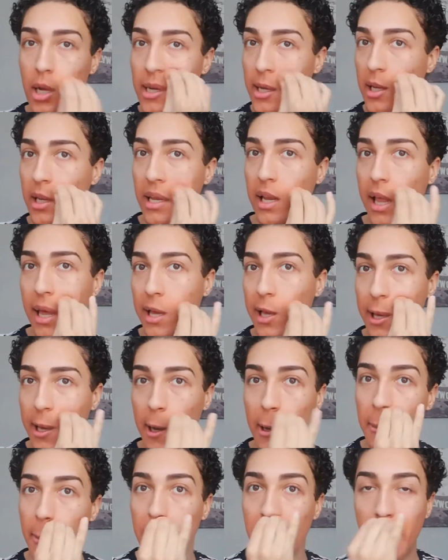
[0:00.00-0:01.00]
are really like
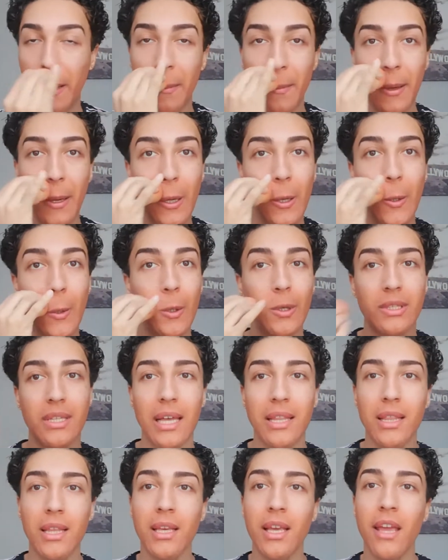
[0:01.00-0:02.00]
going because
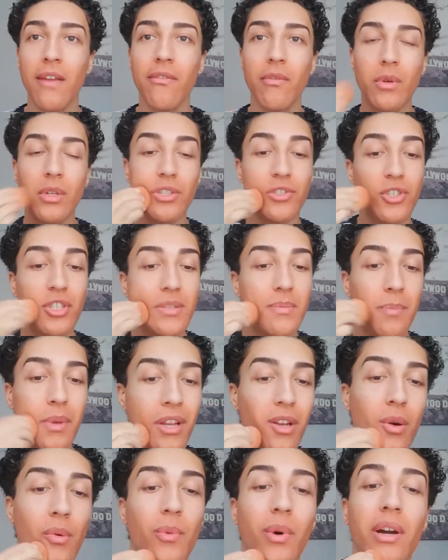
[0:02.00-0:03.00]
I think everyone's just
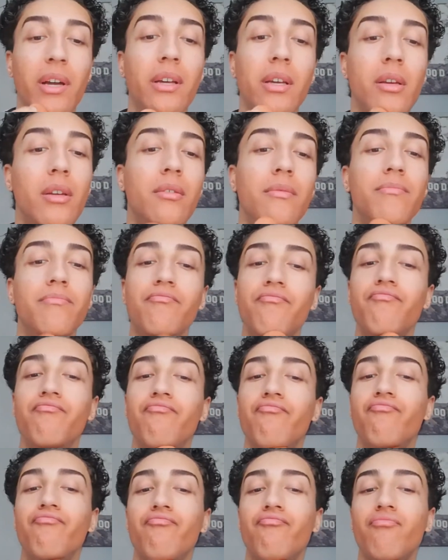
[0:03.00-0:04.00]
been away
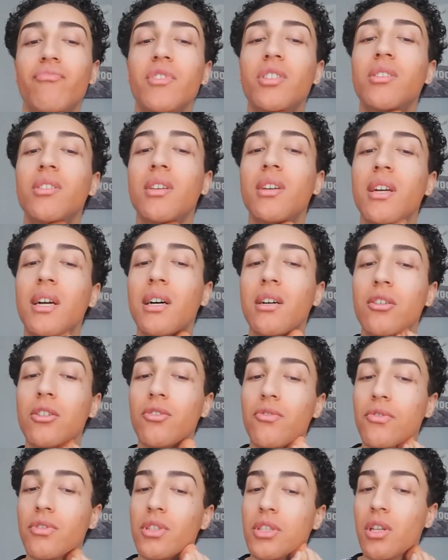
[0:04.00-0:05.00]
in their
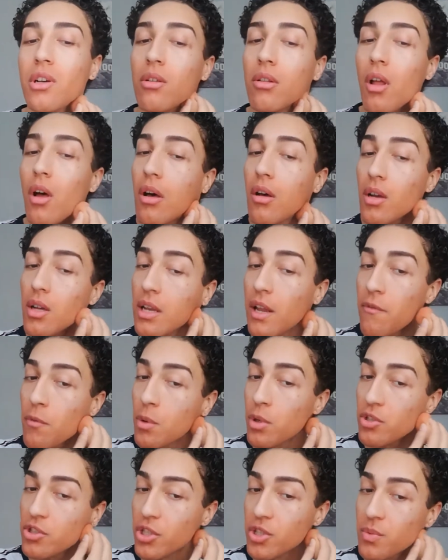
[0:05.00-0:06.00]
house for so long.
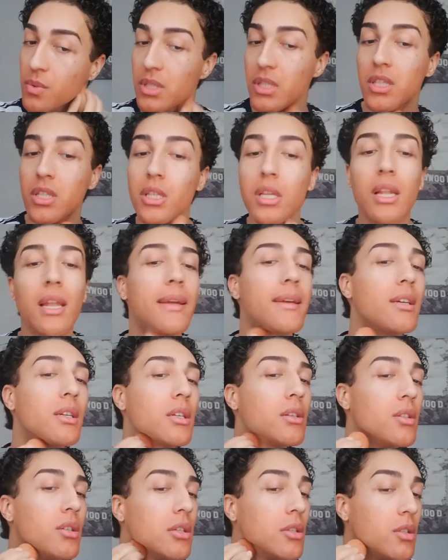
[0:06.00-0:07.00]
Everyone just wants to like
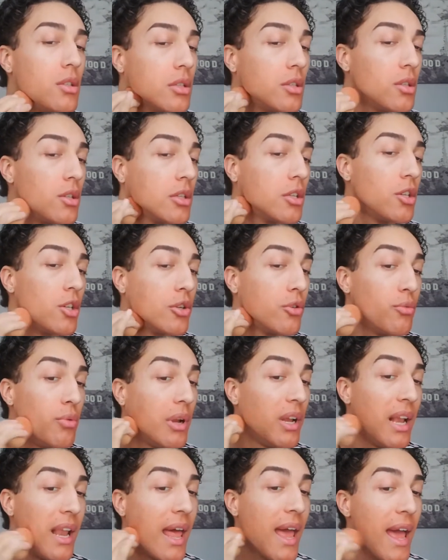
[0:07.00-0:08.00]

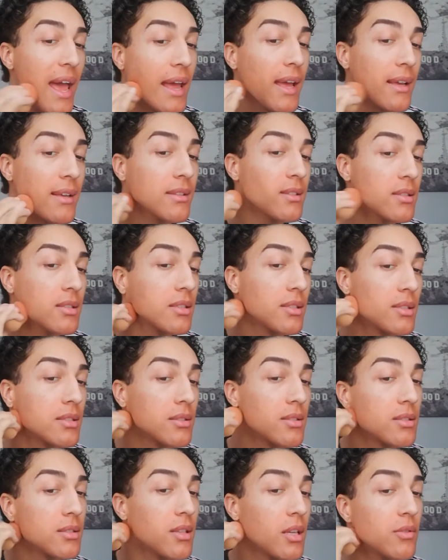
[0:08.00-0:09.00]

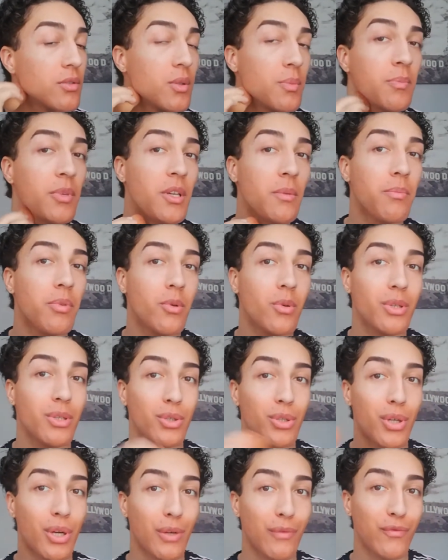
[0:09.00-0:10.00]
relax. Those people who
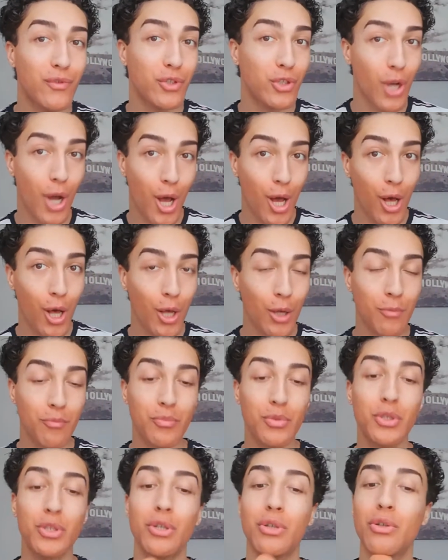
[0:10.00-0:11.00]
start
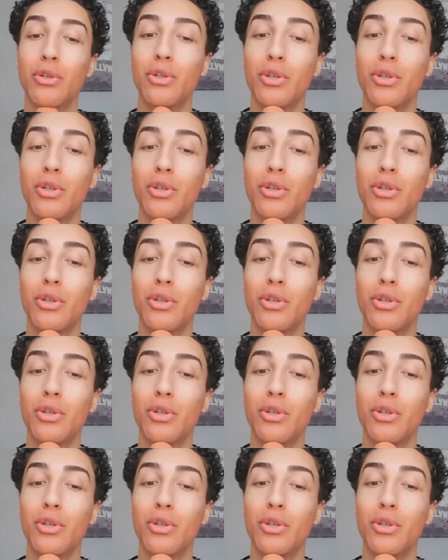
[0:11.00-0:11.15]
jobs, so